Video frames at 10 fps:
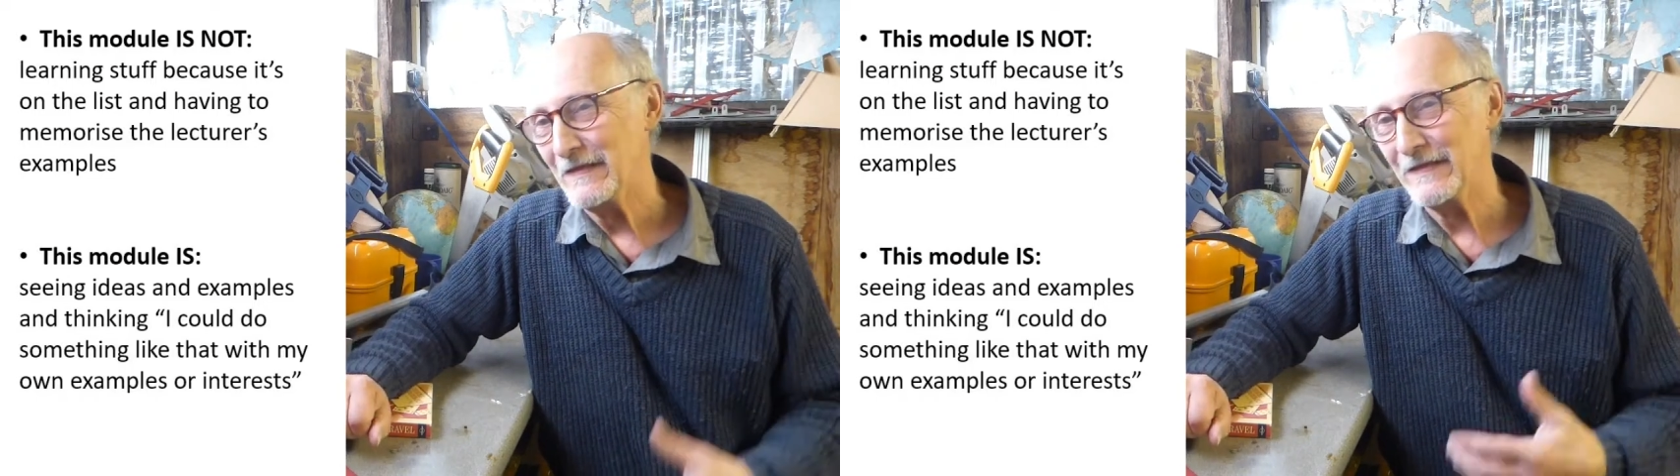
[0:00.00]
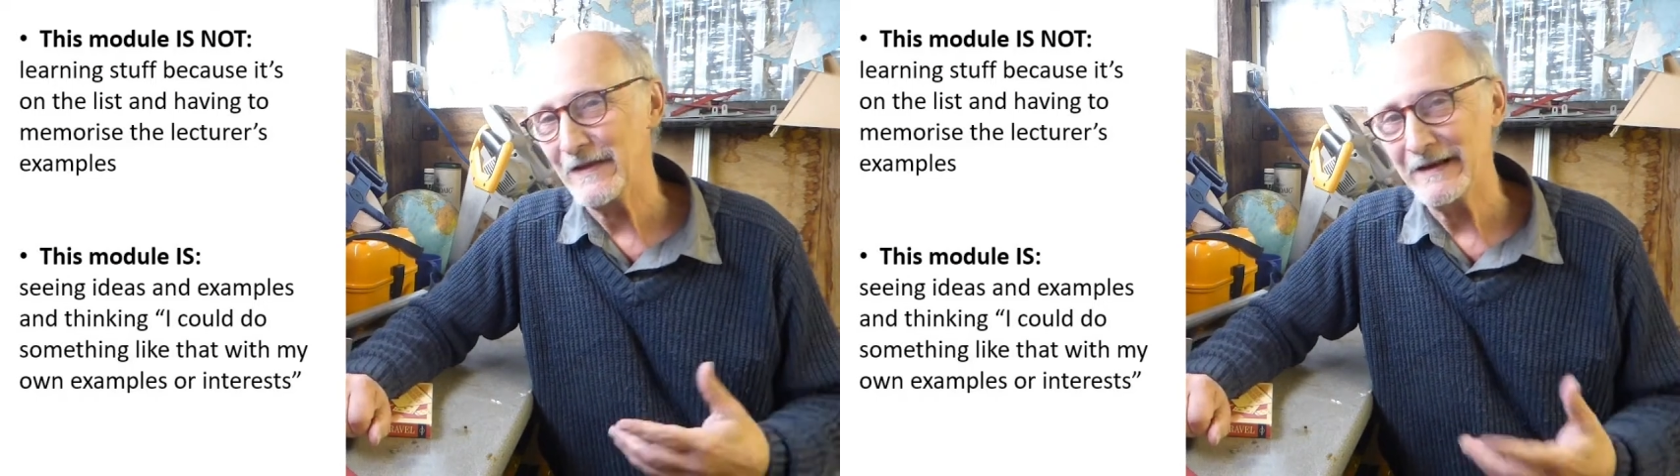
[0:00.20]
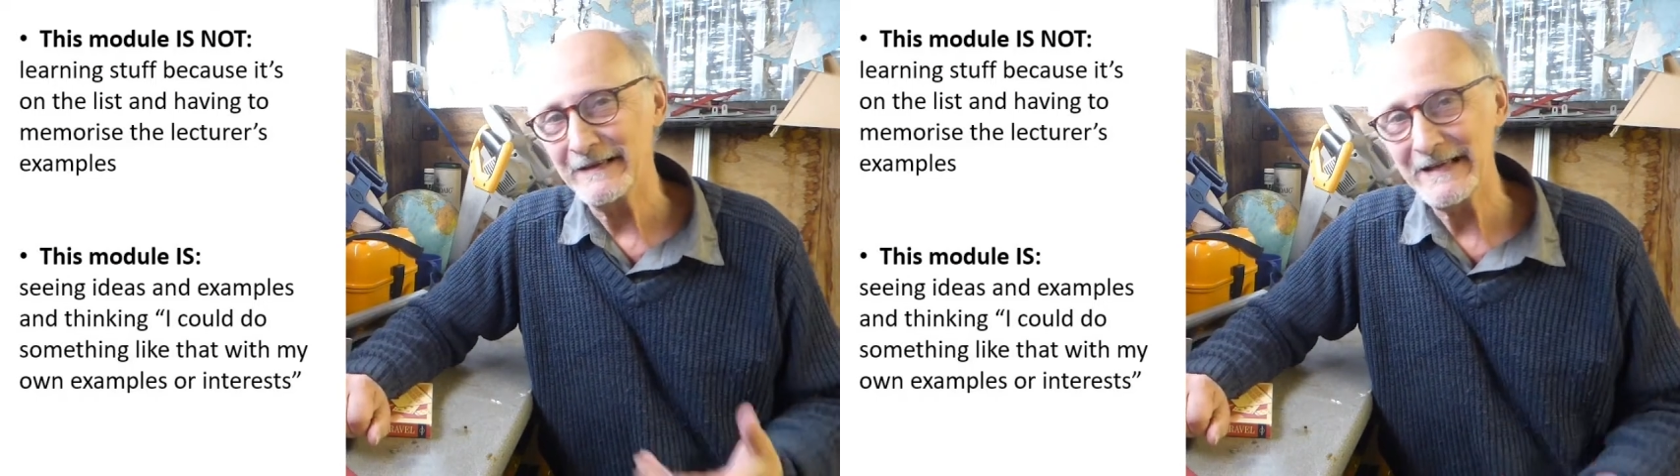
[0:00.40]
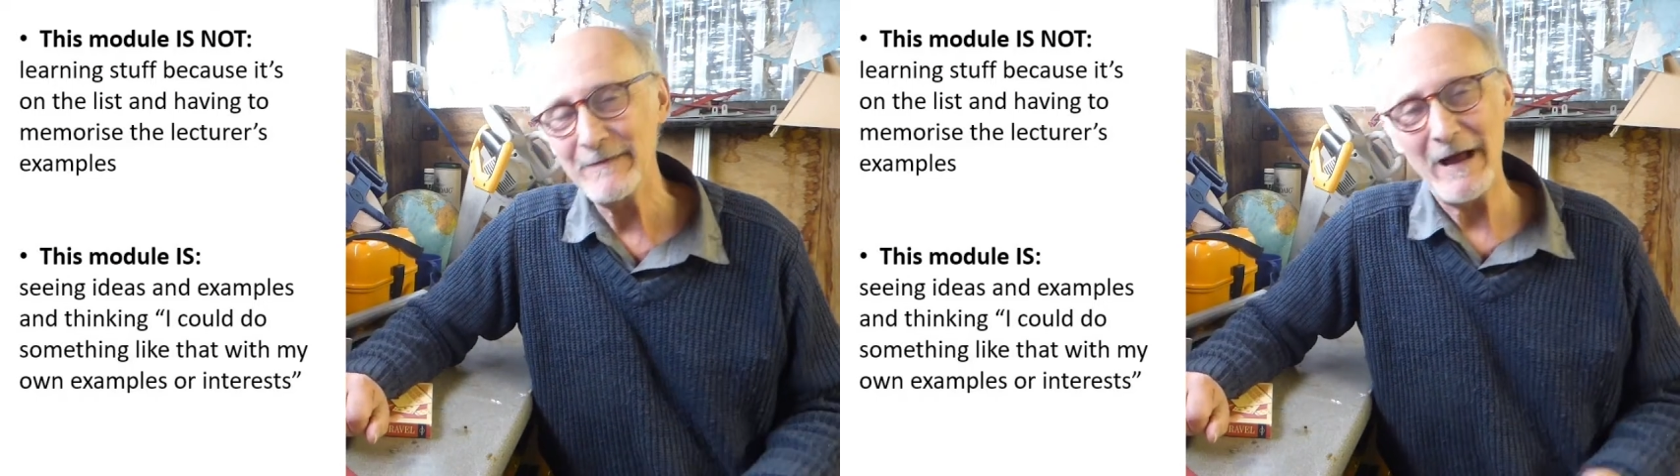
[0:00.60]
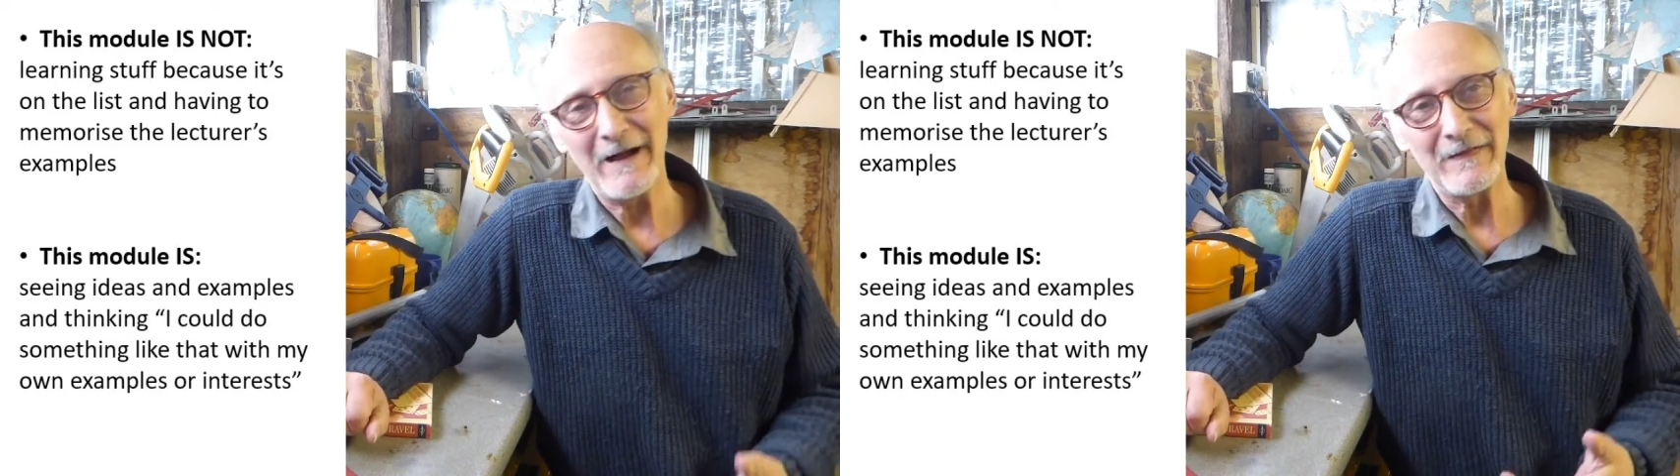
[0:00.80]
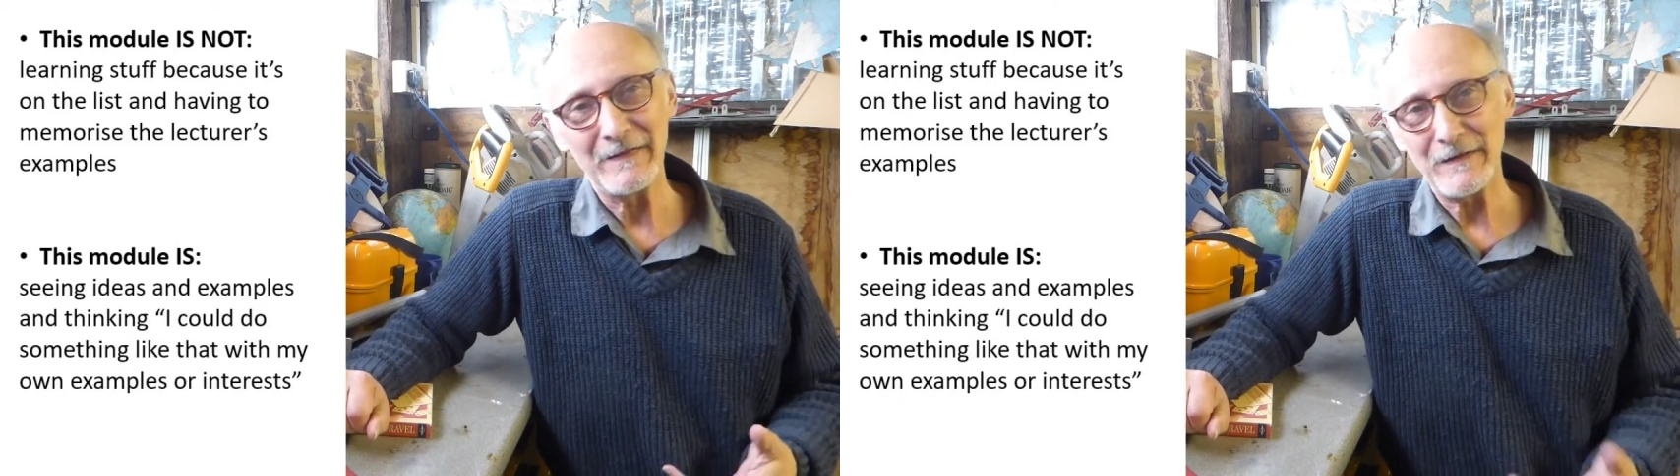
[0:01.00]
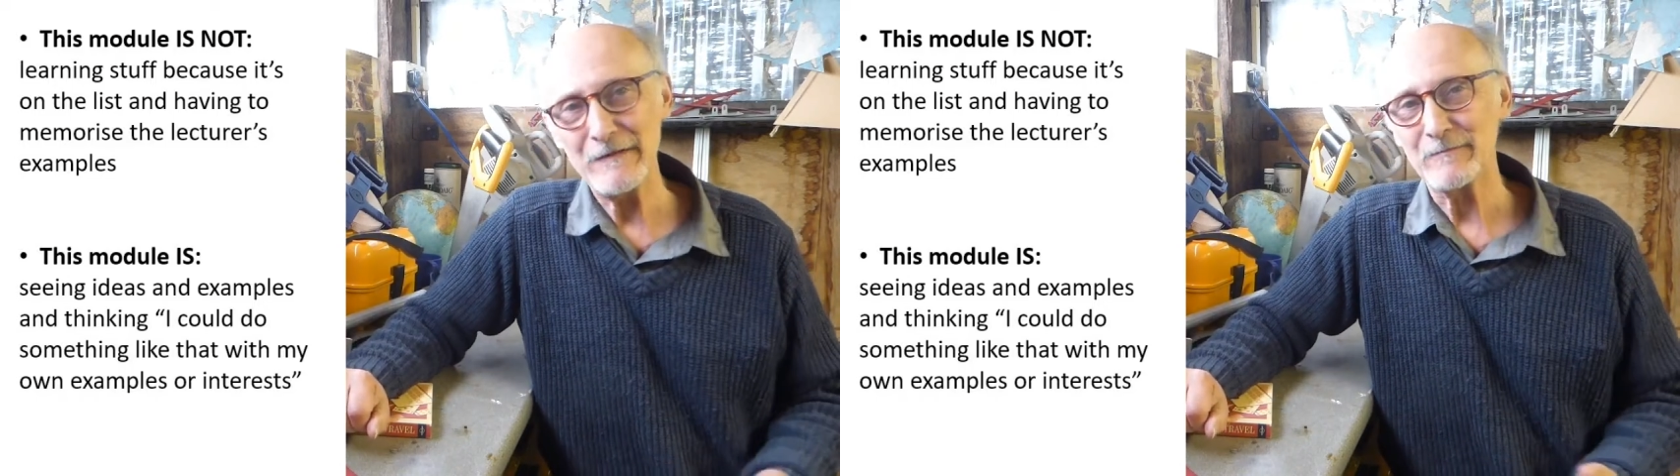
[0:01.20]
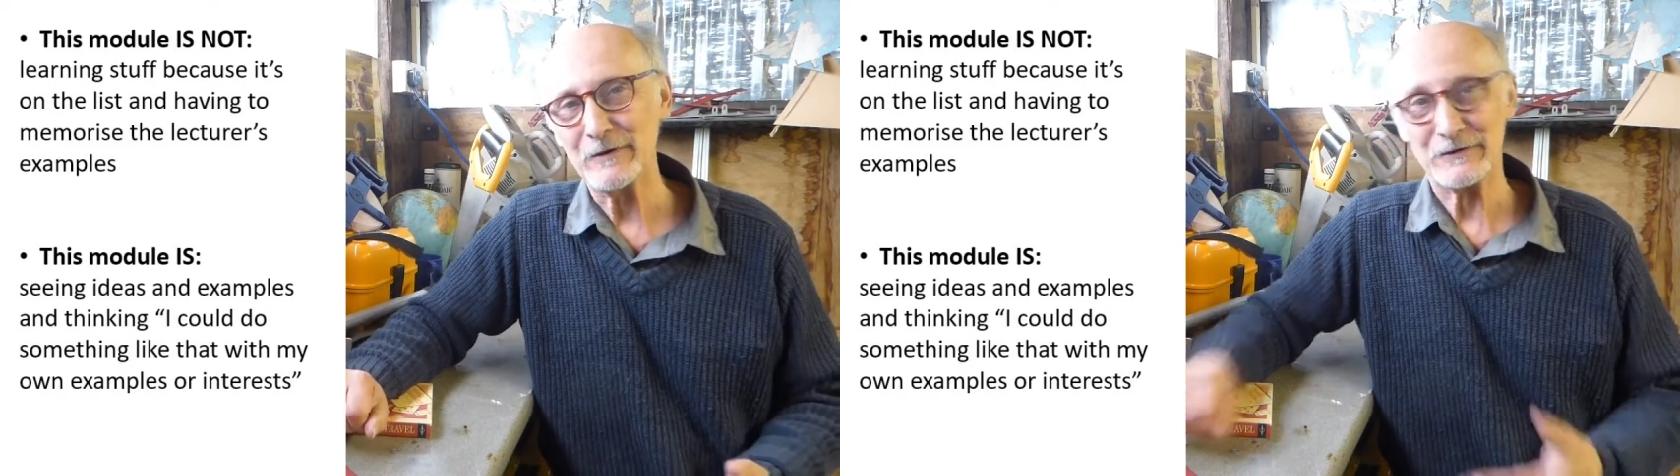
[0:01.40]
The idea behind
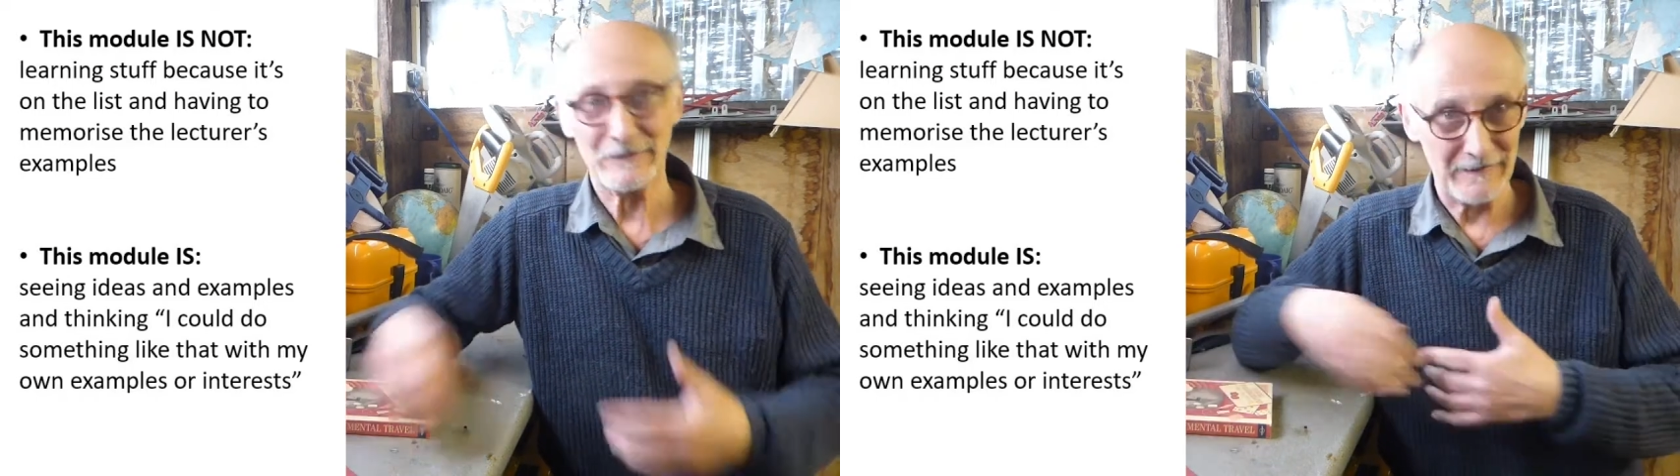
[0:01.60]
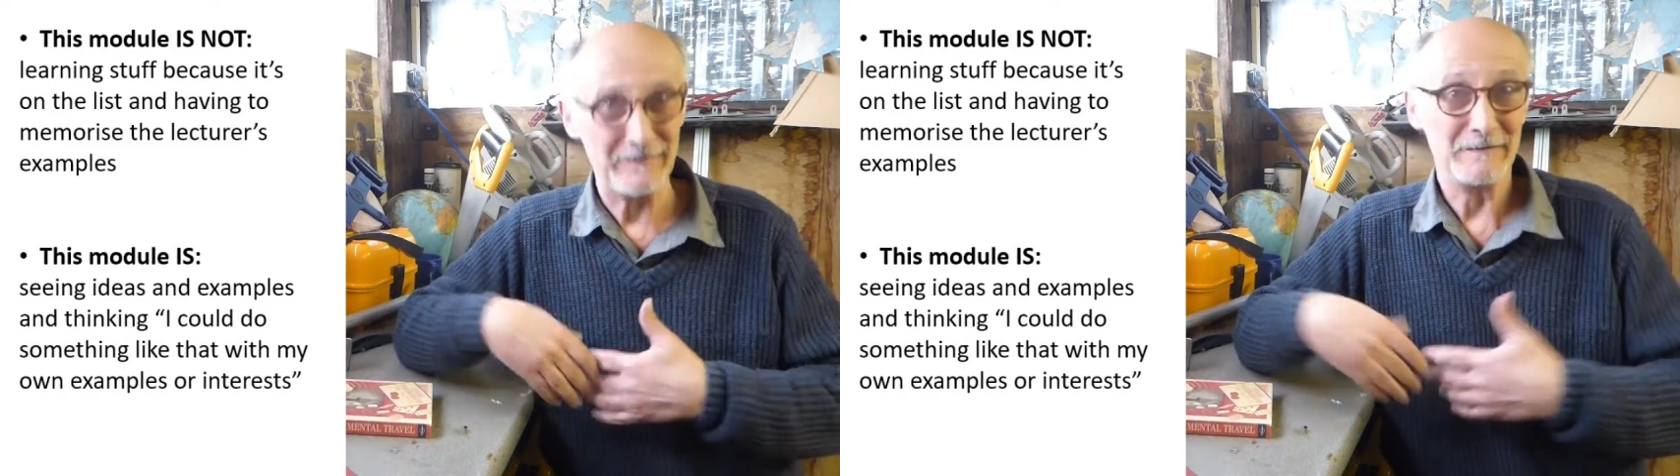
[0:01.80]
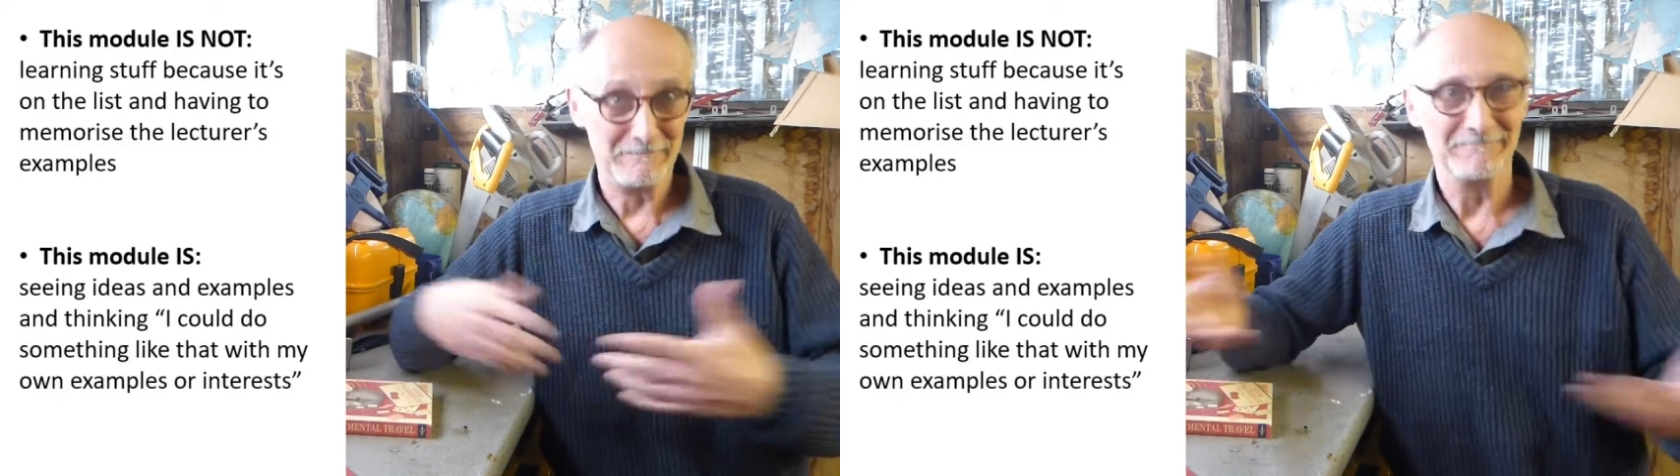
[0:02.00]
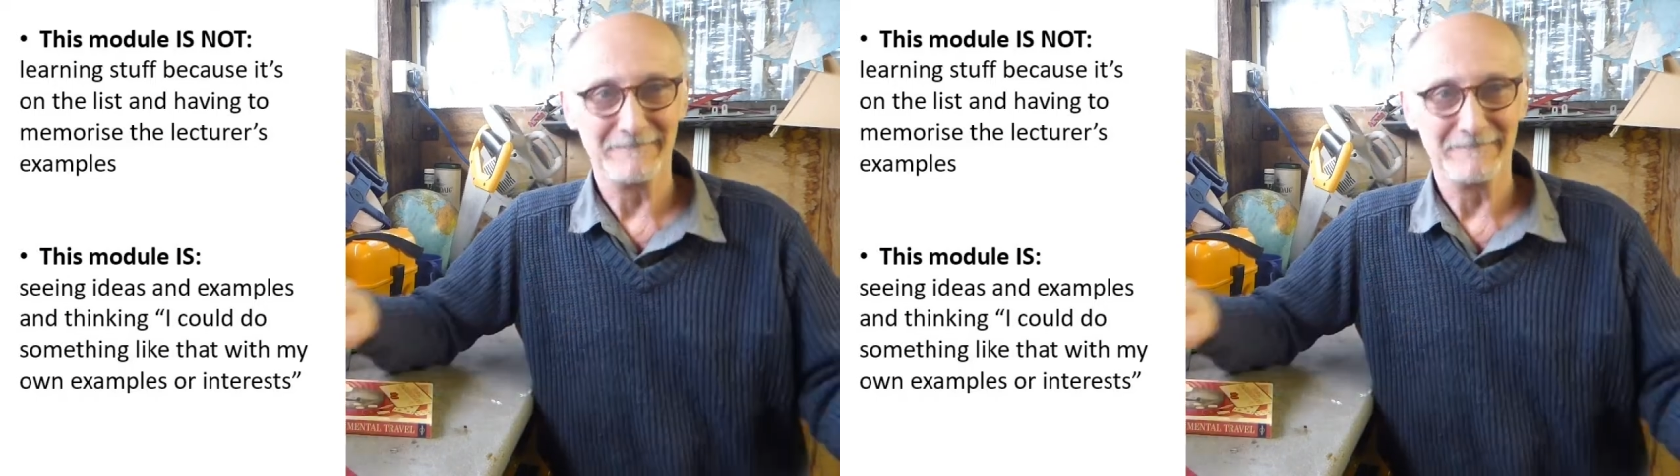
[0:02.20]
this module, and the